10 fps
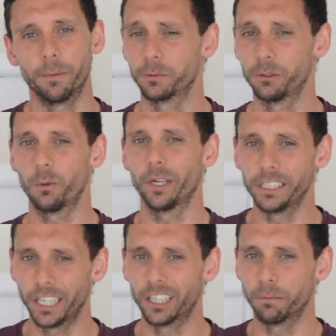I mean, I'm still quite
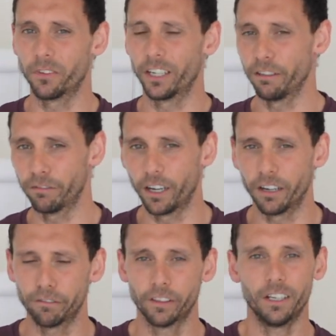young, I'm
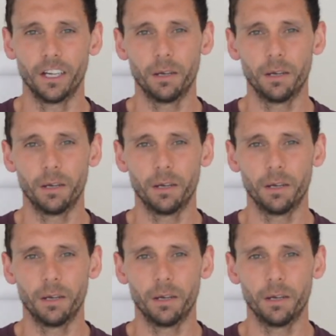35